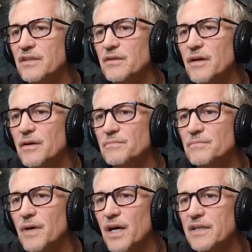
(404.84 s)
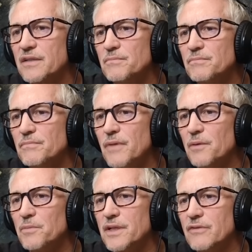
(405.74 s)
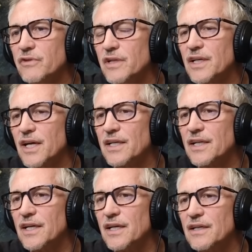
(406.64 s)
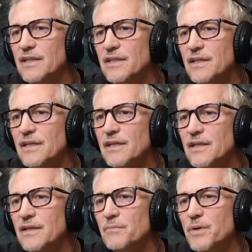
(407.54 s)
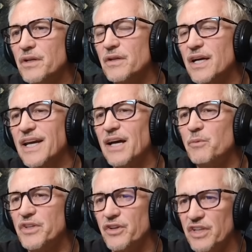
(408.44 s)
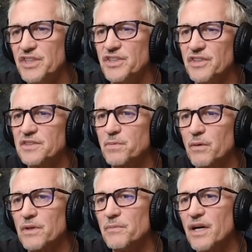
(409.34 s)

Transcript: didn't. Um, Micah might be different again here. No, but again with your injuries, probably